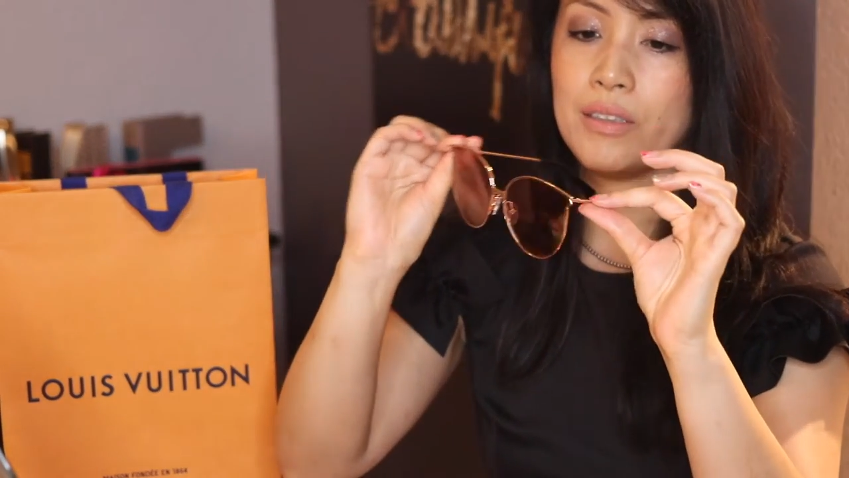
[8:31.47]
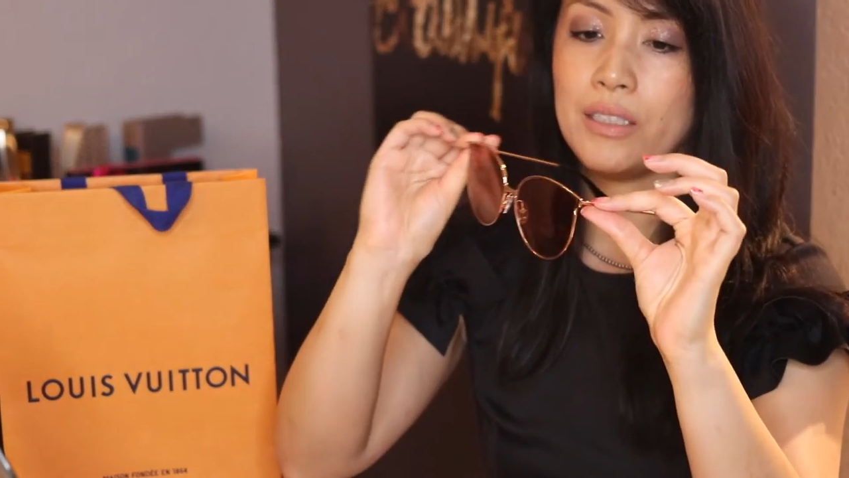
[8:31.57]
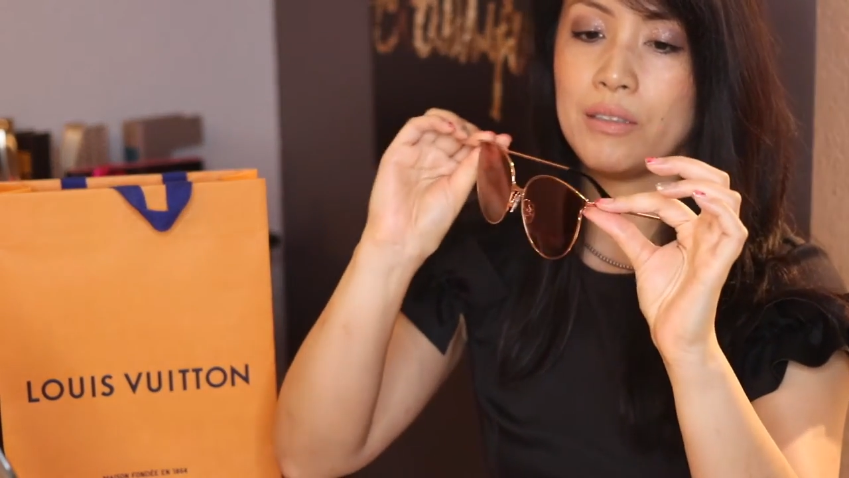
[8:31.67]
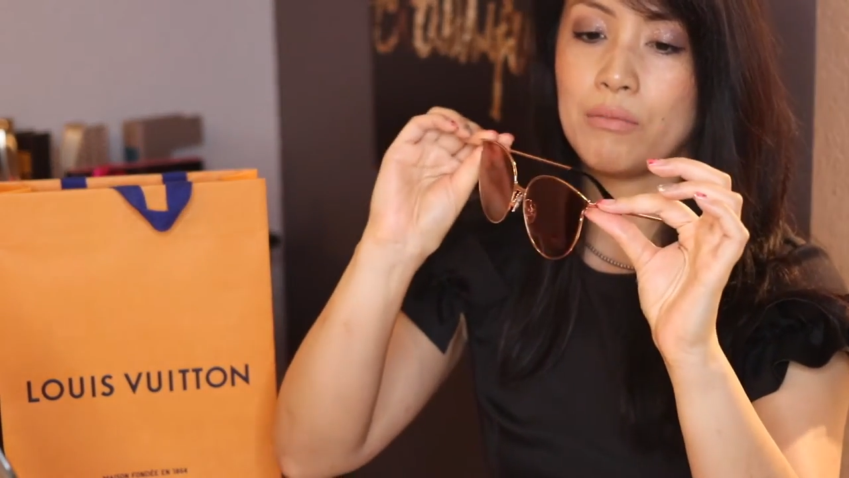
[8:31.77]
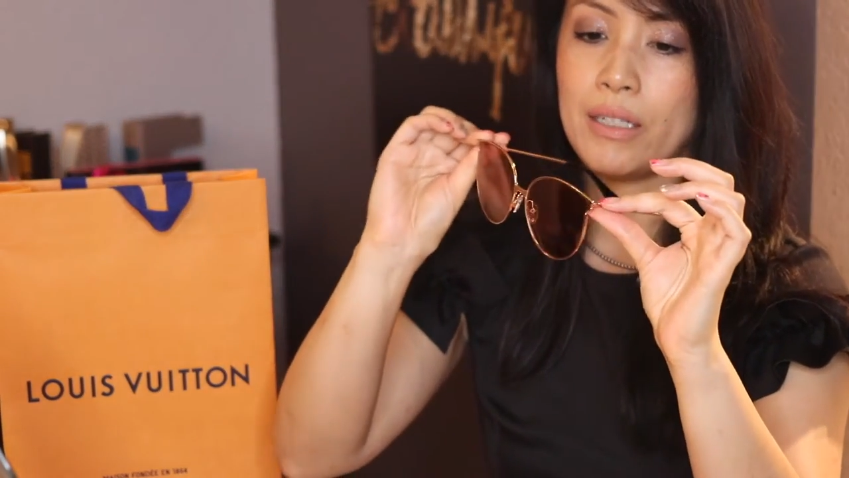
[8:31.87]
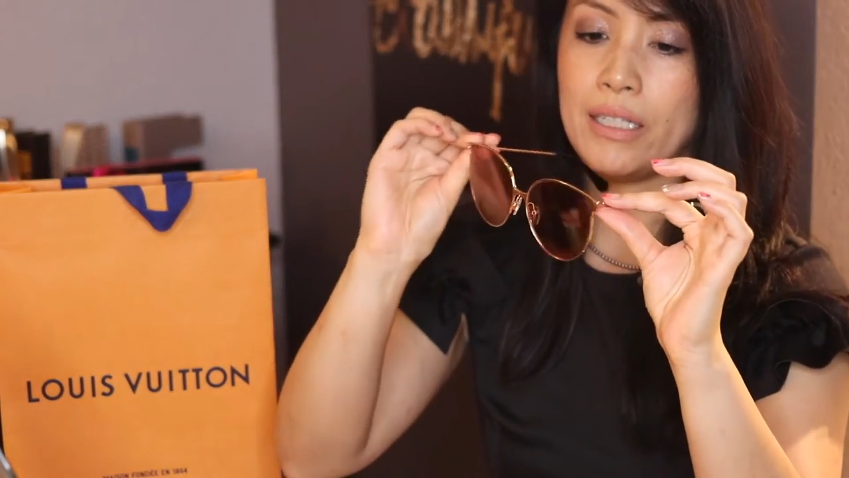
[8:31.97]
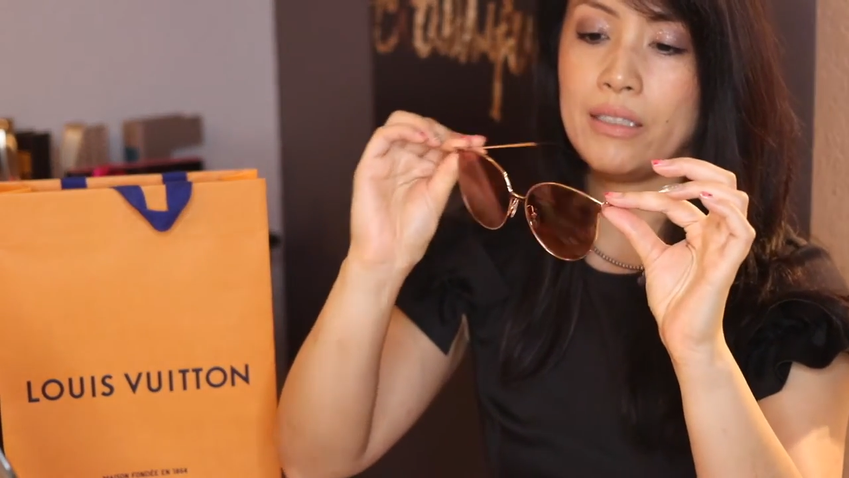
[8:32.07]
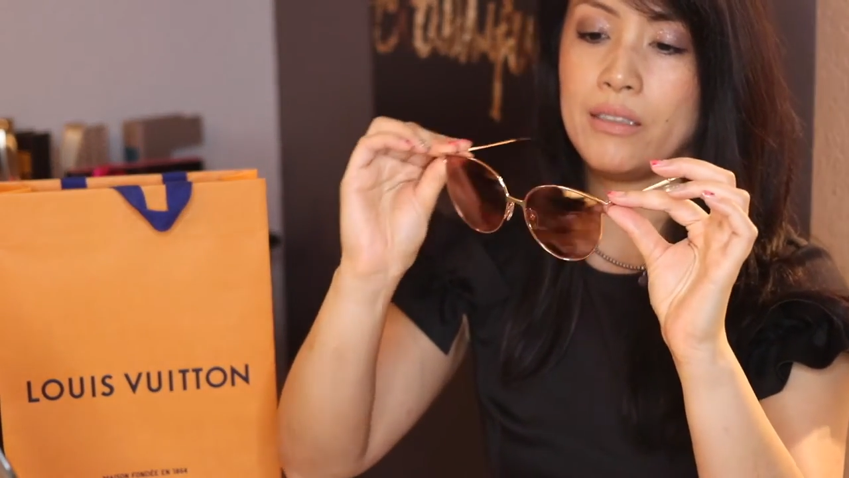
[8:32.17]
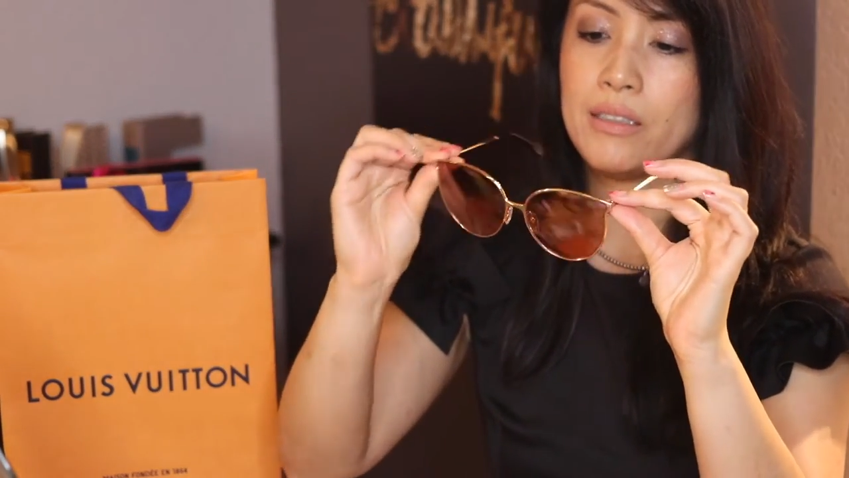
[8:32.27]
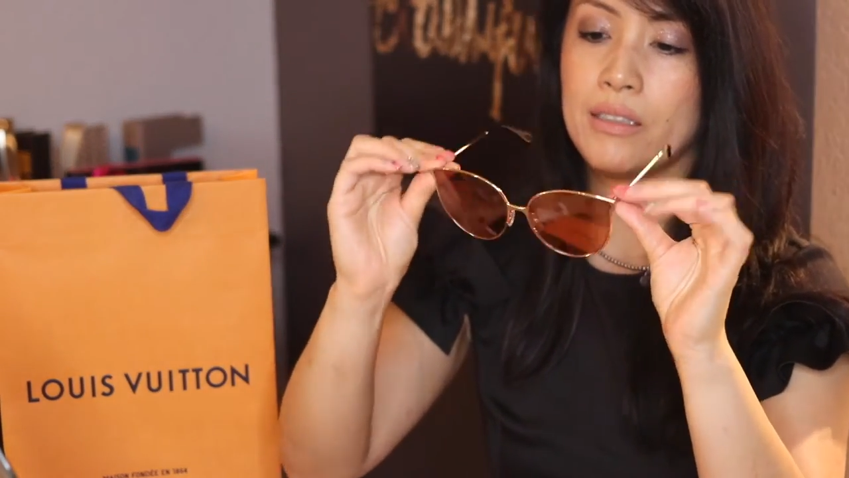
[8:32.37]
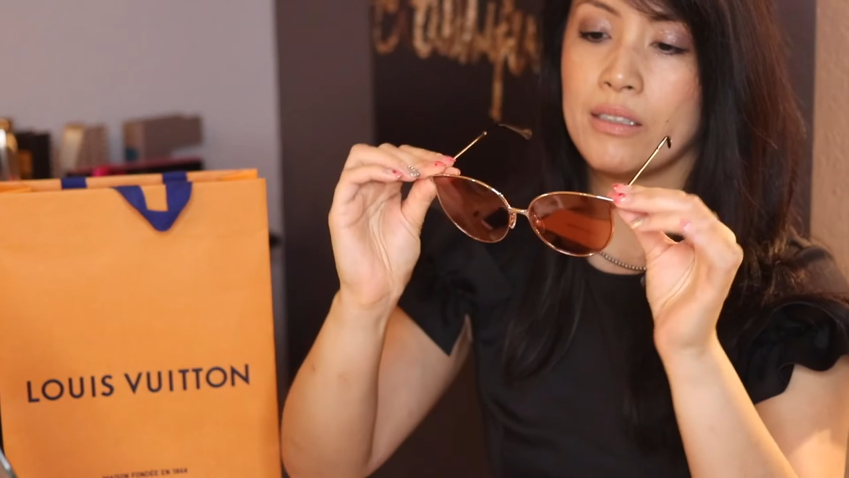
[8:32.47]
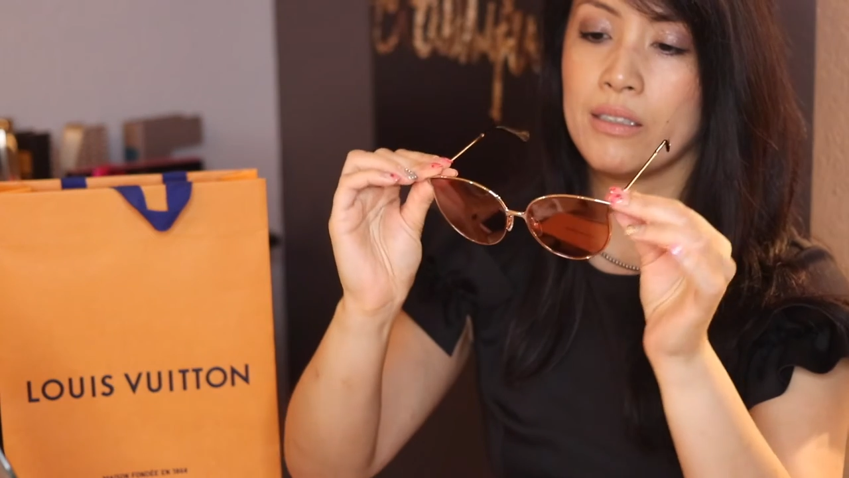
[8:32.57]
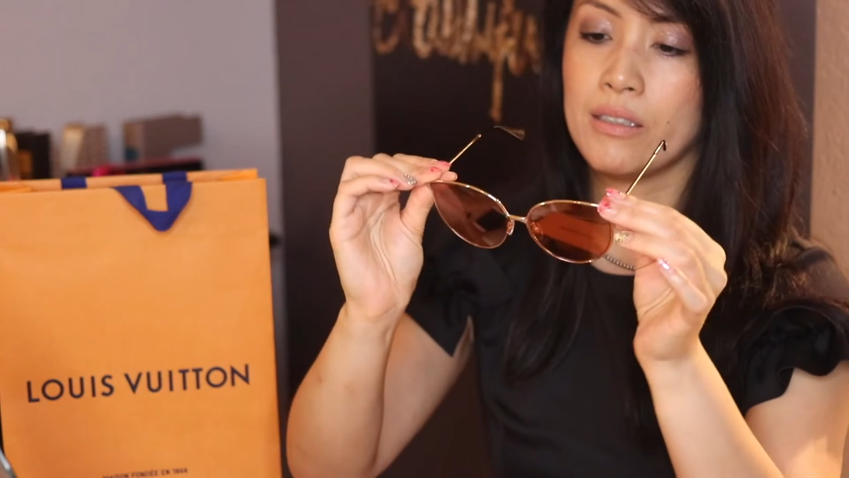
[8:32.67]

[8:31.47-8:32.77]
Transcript: is raised.